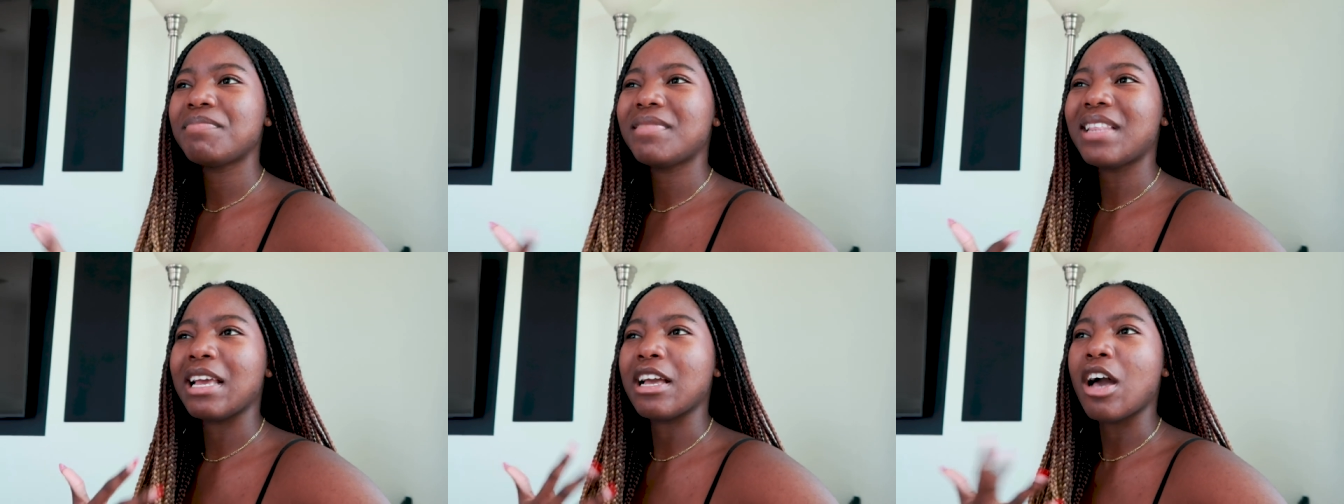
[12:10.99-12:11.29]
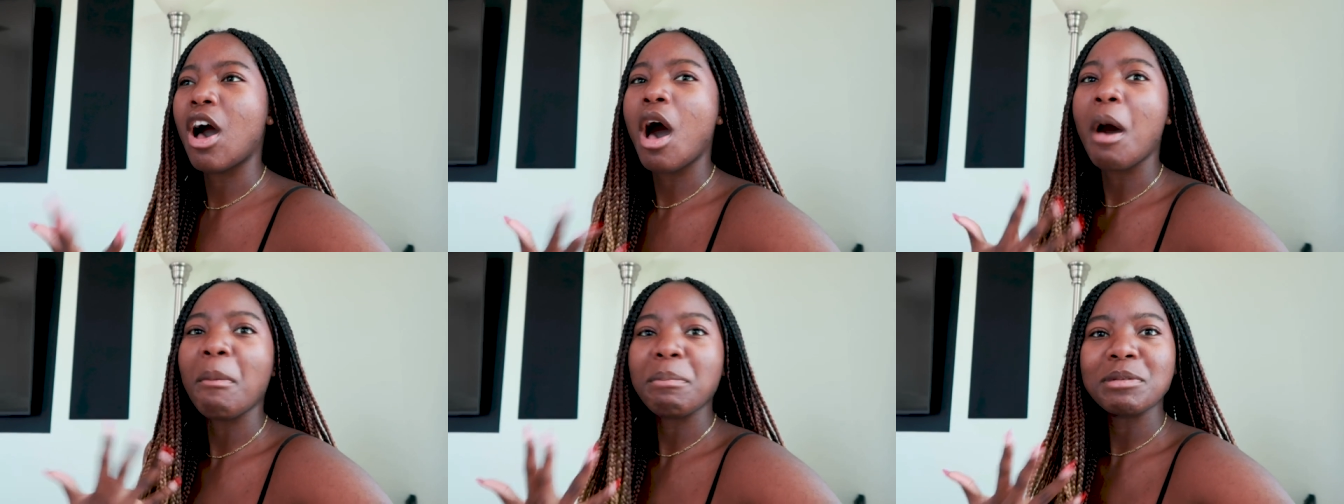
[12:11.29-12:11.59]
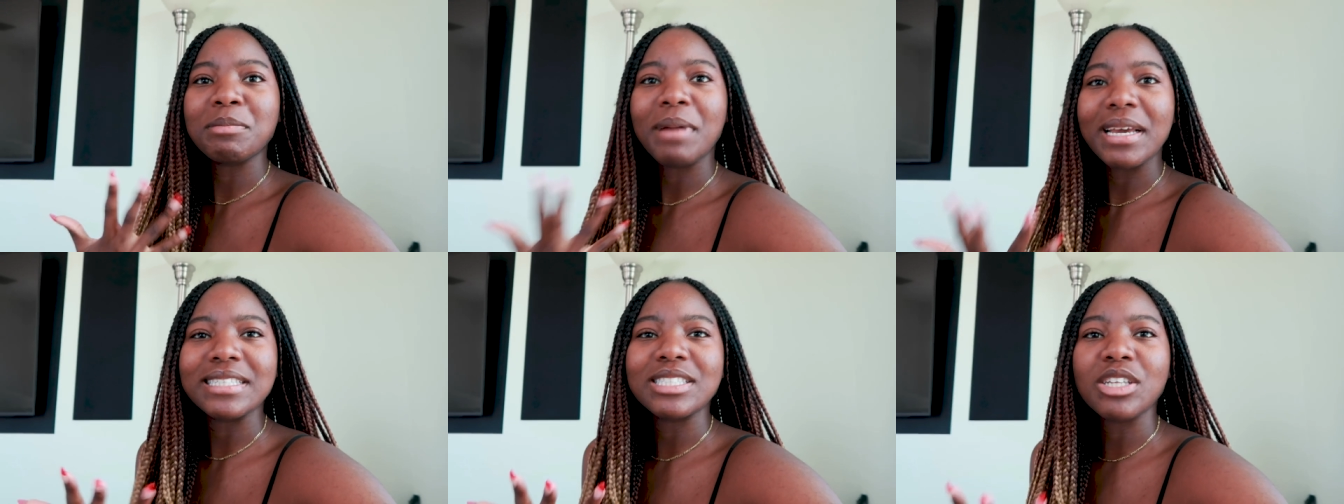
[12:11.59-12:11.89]
like
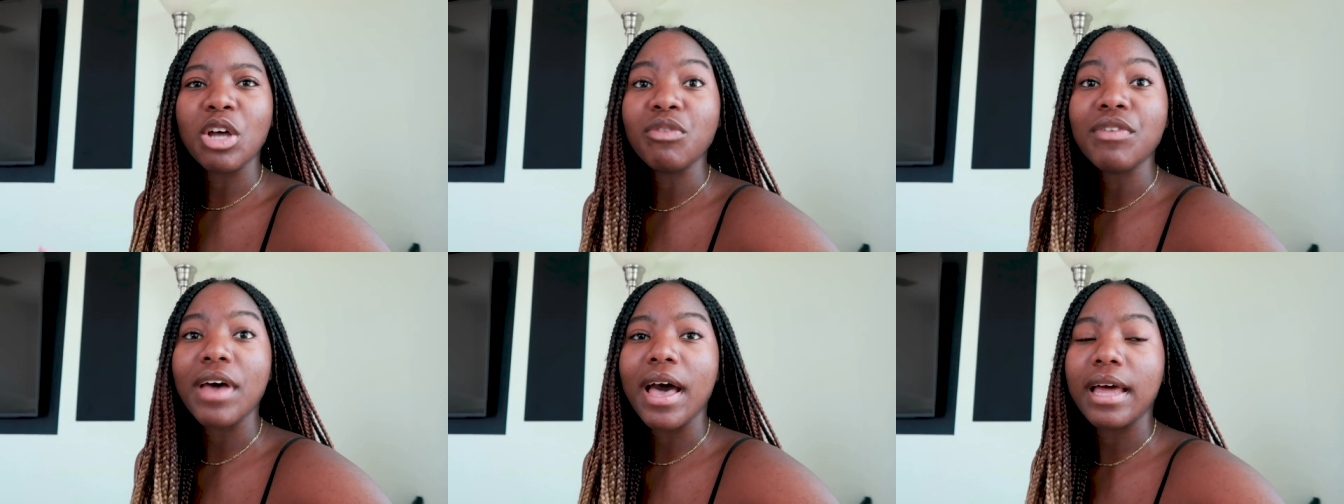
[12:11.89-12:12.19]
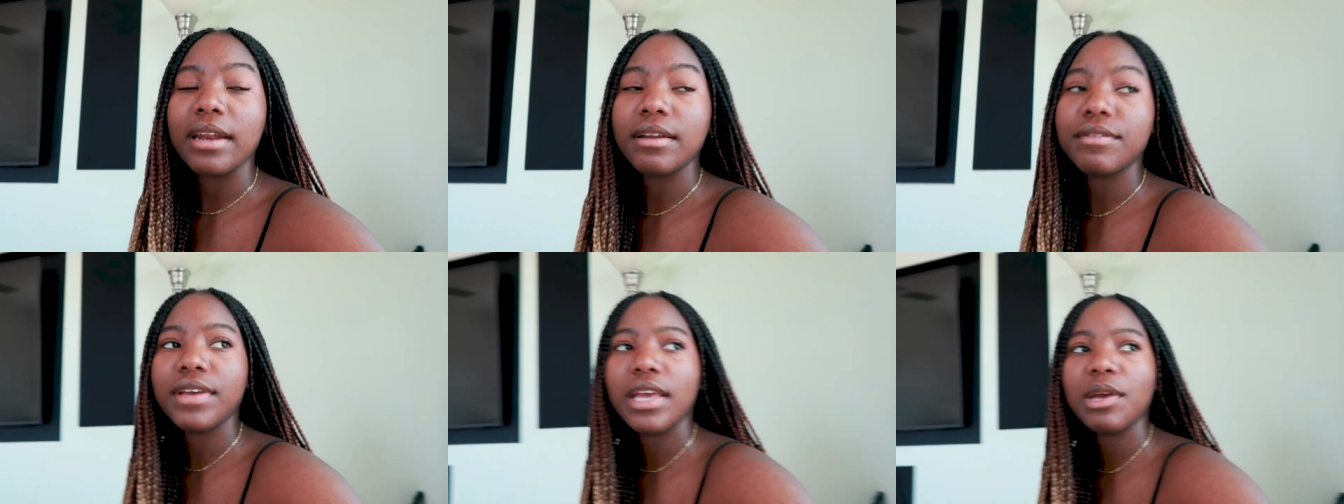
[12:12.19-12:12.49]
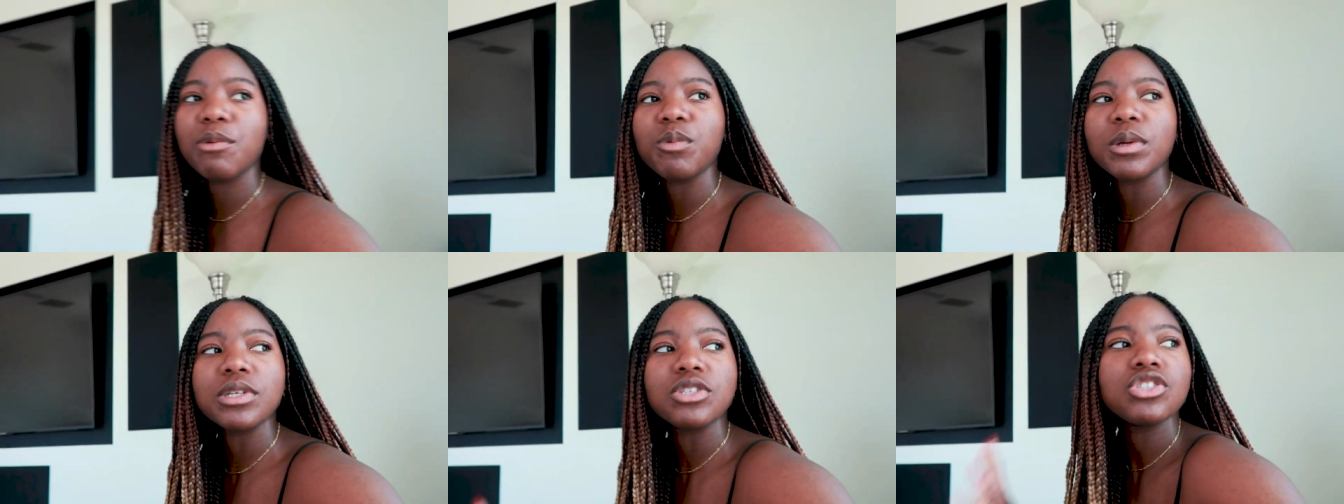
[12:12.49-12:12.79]
hopped myself out of
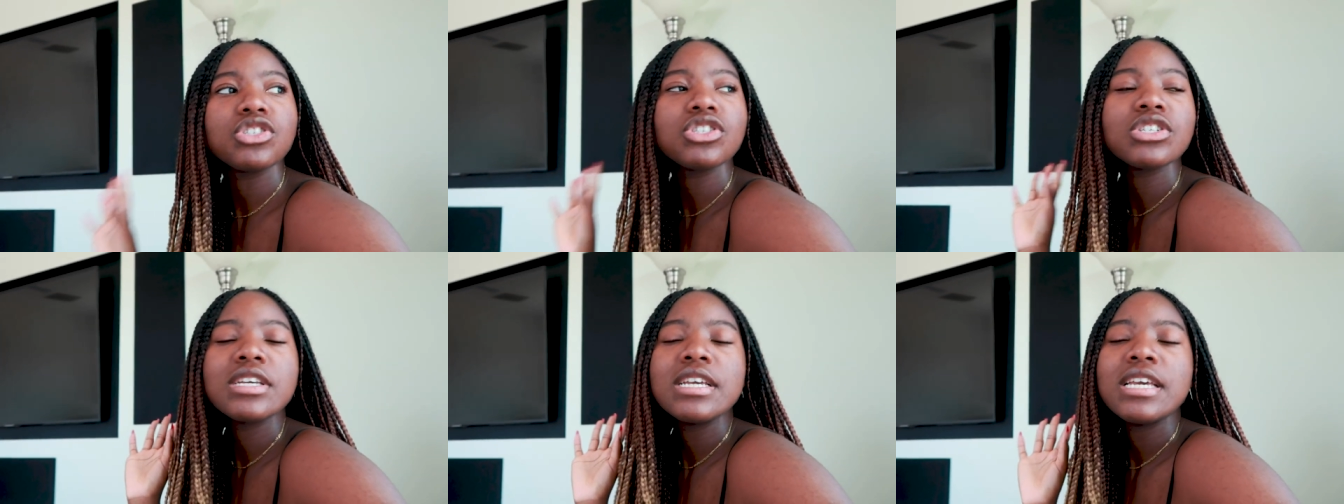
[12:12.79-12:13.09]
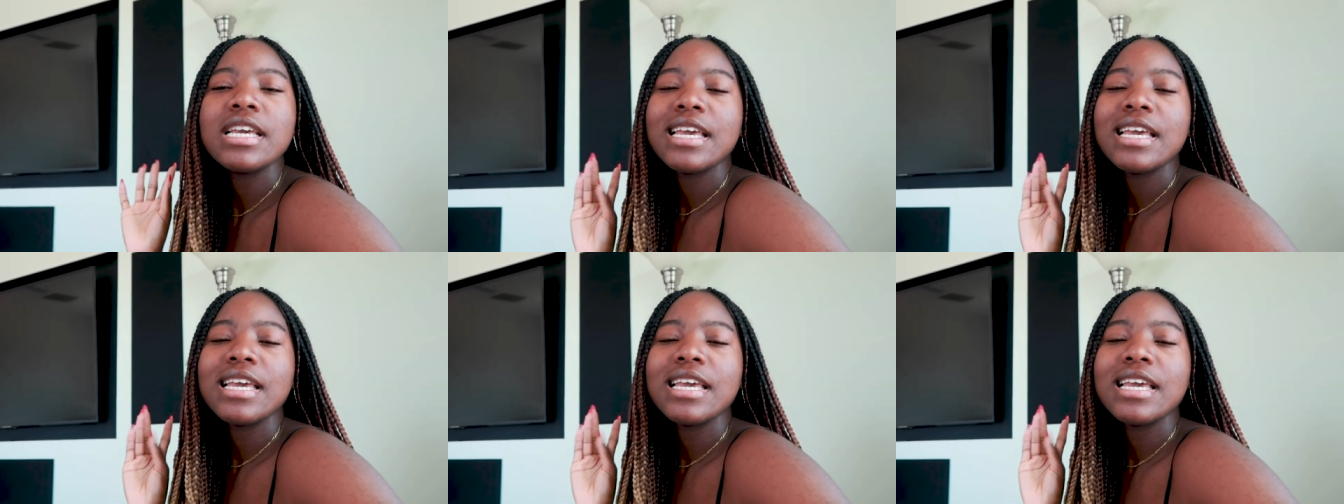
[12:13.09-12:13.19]
it which